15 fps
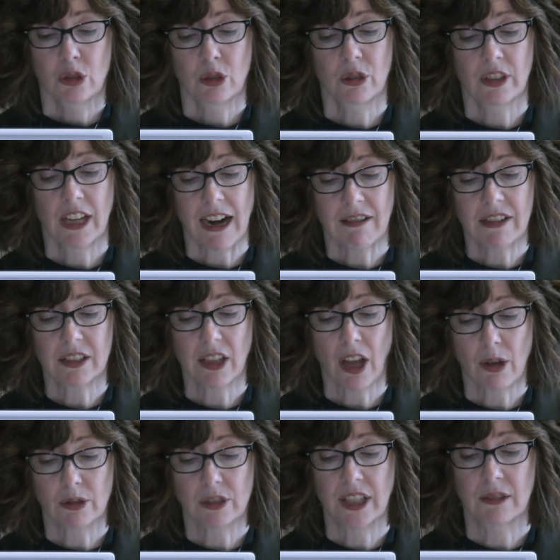Two current
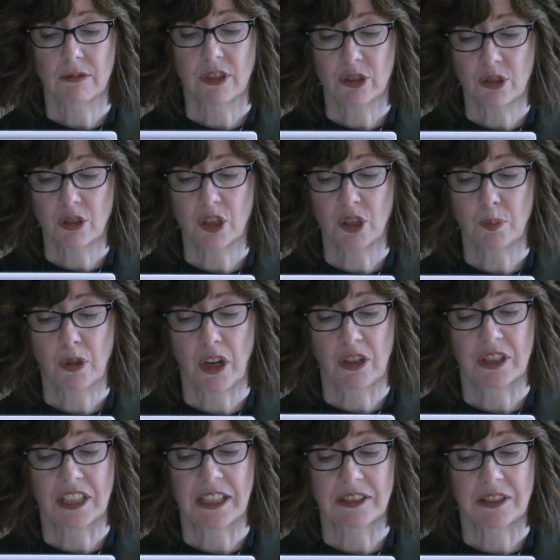kota research
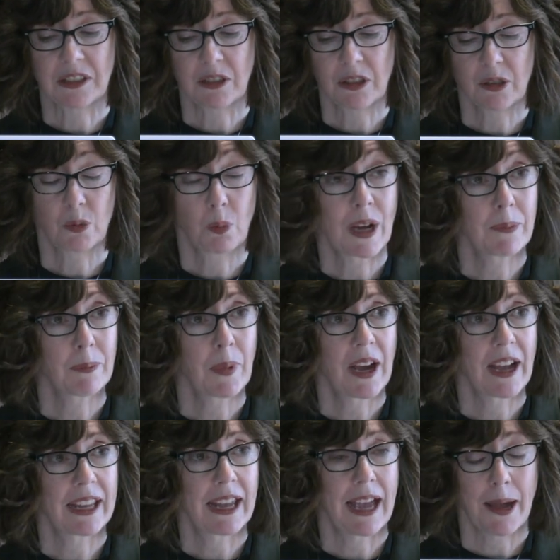projects include one
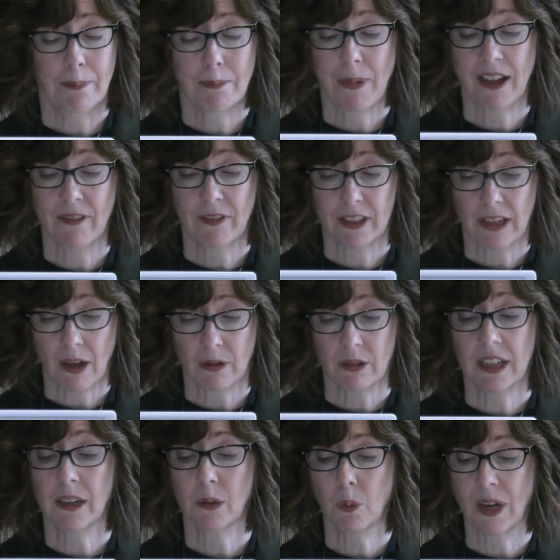by um,
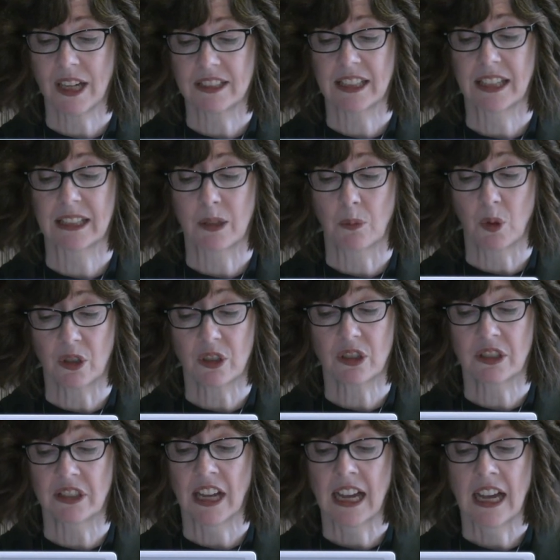whanaunga, Waitangi
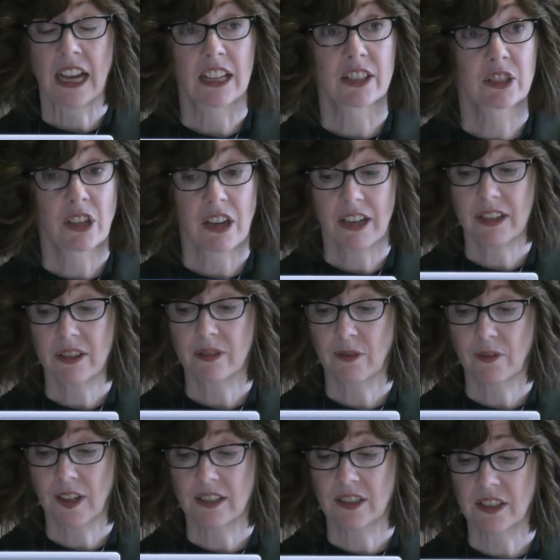Woods, a Scion
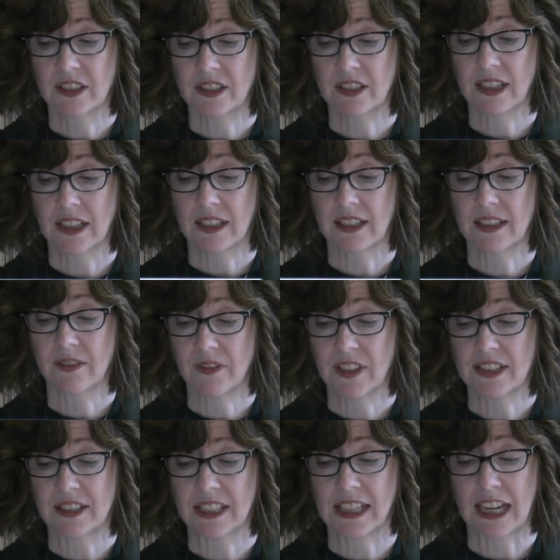funded uh,
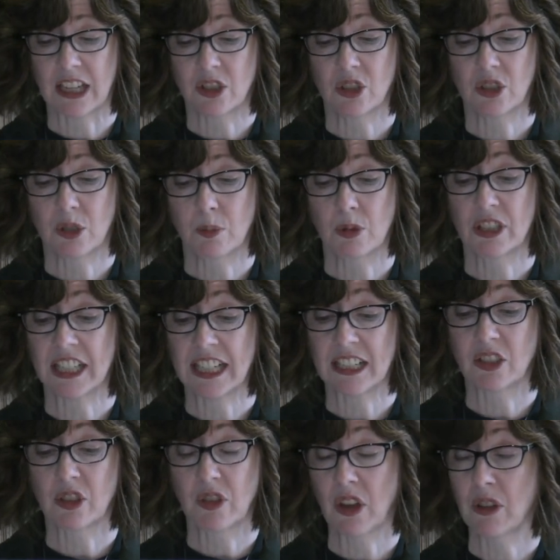investigation to
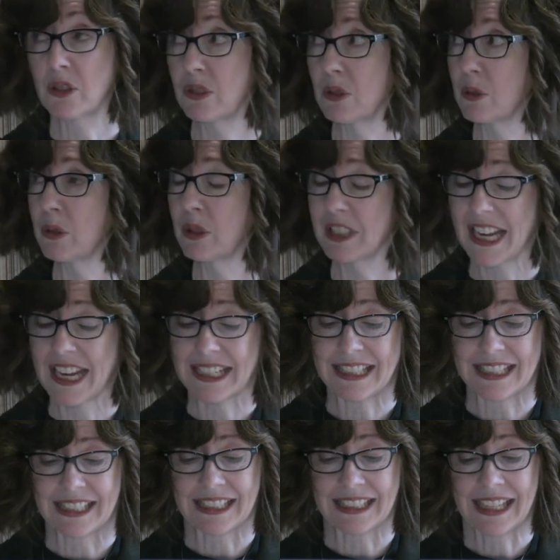protect those still
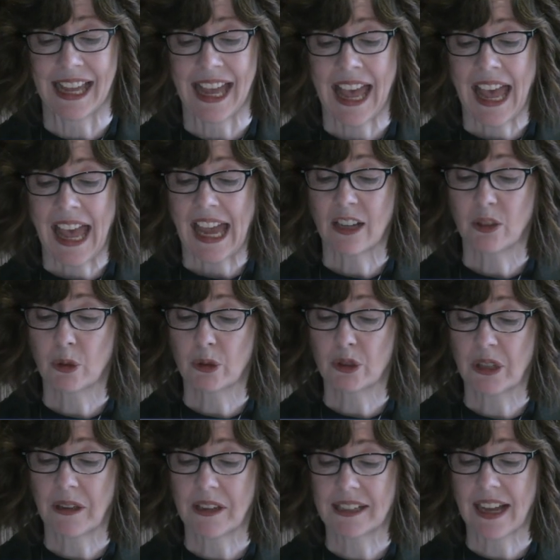standing, and
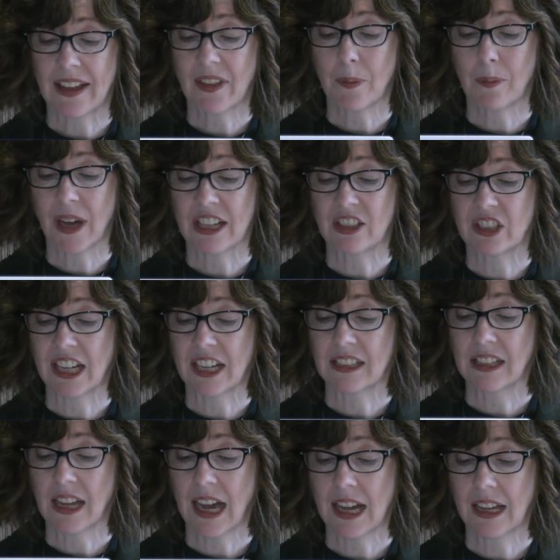also another by
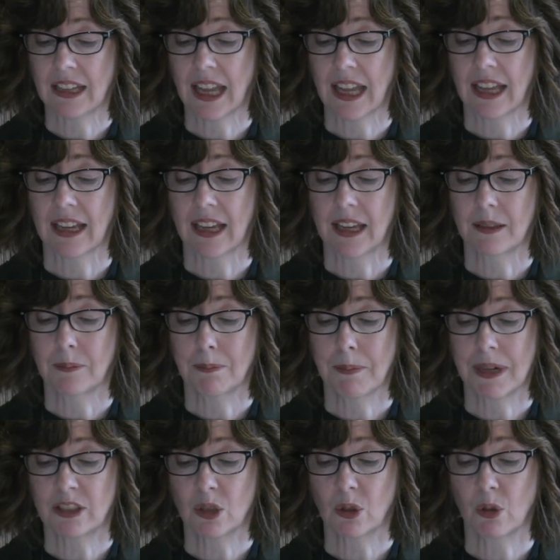Jade Kake and
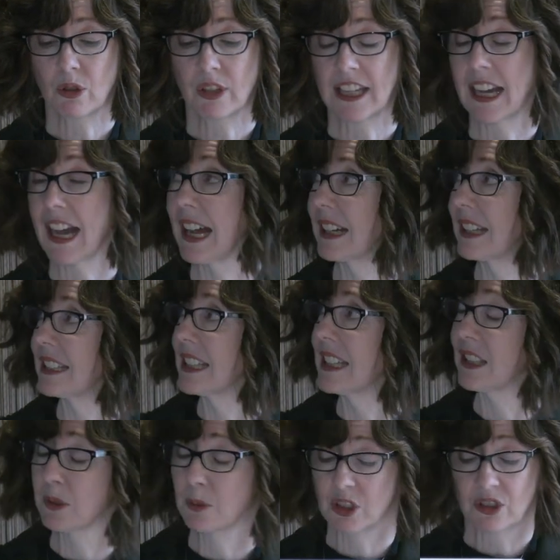Matakohi
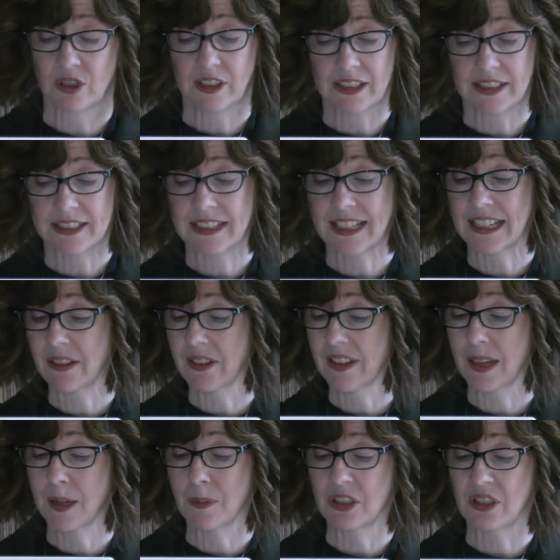Architects, which you can see on
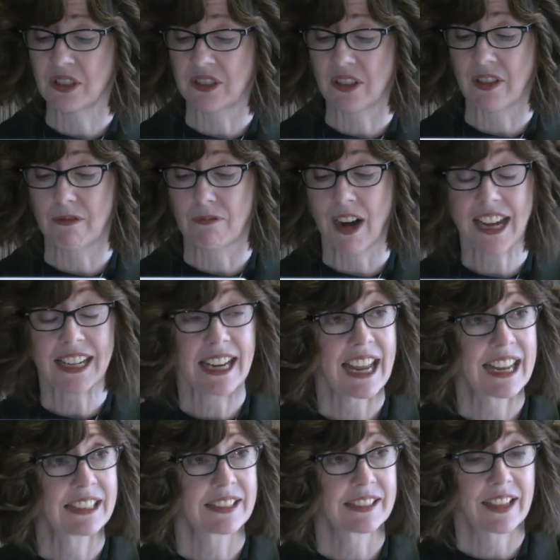the images on the right
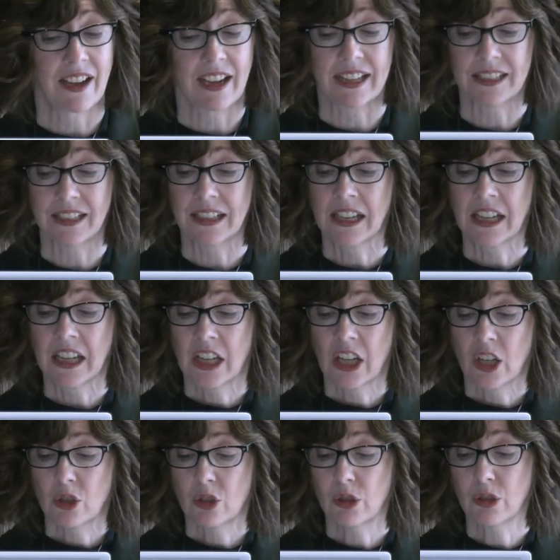hand side,
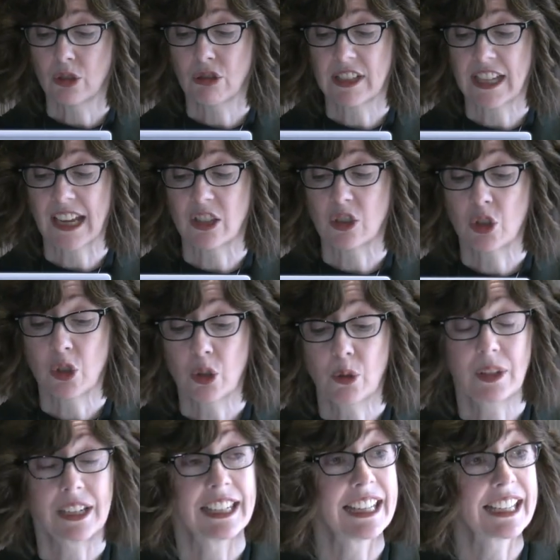to create
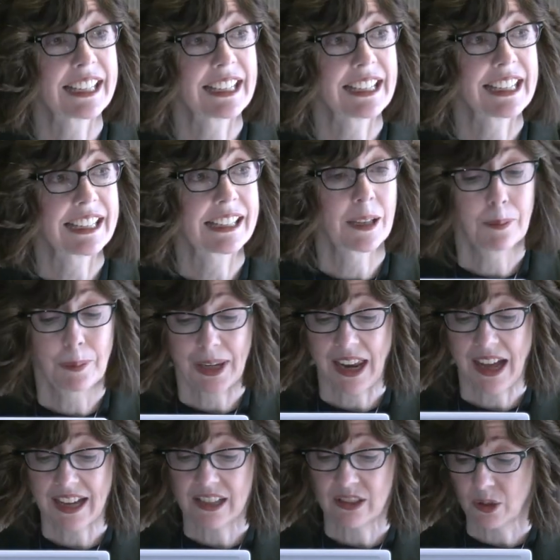new legally
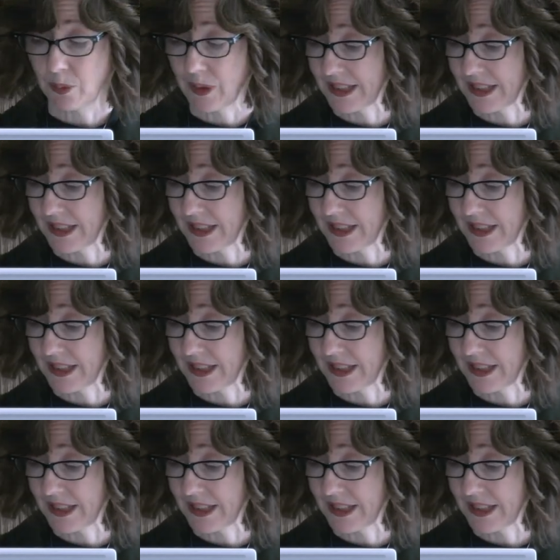compliant